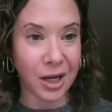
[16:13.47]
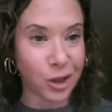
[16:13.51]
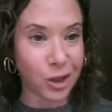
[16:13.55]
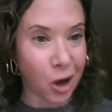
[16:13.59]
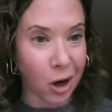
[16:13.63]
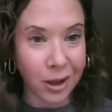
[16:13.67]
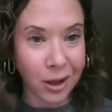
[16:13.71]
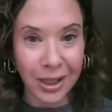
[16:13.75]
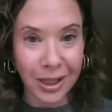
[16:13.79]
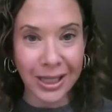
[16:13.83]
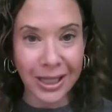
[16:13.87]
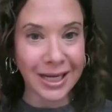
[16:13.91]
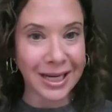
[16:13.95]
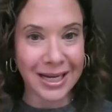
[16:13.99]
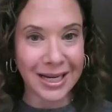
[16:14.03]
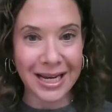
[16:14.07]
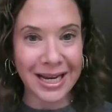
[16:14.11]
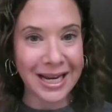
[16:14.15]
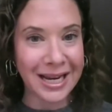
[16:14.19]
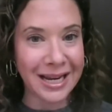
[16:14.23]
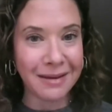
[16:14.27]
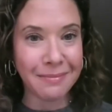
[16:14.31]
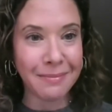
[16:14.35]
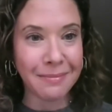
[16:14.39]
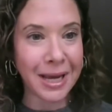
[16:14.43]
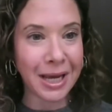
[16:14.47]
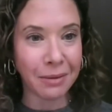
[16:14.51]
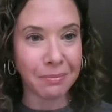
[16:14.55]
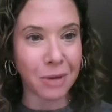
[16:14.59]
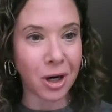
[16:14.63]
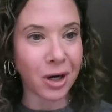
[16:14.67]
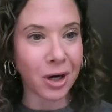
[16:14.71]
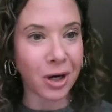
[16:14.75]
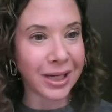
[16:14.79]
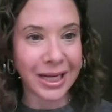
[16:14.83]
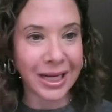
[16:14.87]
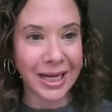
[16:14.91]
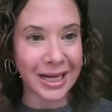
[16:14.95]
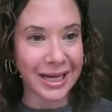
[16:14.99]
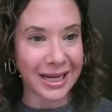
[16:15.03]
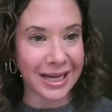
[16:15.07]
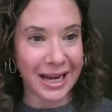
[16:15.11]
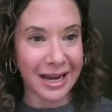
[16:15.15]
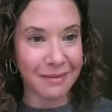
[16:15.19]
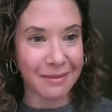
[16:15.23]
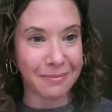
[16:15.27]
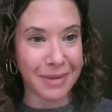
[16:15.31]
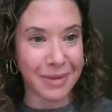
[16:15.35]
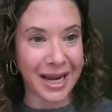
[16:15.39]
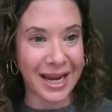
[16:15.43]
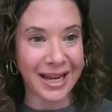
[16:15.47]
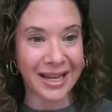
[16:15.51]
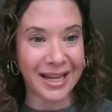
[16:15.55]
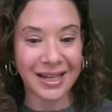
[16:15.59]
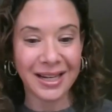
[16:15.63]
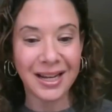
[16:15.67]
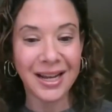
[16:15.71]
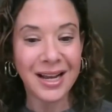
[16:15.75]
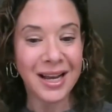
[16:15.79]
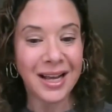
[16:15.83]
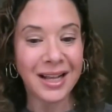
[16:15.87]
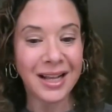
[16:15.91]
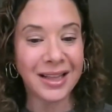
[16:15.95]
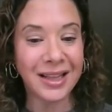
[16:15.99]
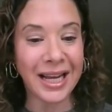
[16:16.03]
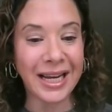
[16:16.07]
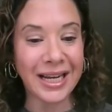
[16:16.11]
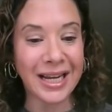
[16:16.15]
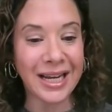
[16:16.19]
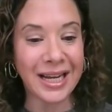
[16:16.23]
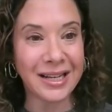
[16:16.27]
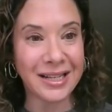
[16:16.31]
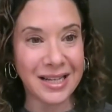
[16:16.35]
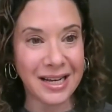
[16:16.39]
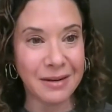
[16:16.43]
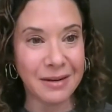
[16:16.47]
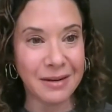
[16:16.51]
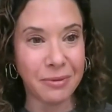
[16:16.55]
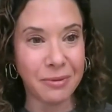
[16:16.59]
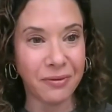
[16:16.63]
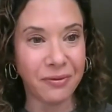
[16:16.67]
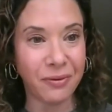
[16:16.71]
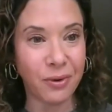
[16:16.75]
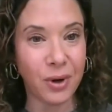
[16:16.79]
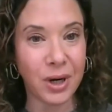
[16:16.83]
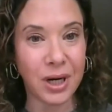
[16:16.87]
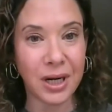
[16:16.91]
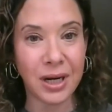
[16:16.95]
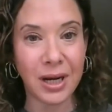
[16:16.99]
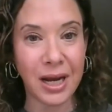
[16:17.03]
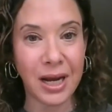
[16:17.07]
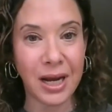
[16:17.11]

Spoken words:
A targeted email marketing campaign, right, like it did before.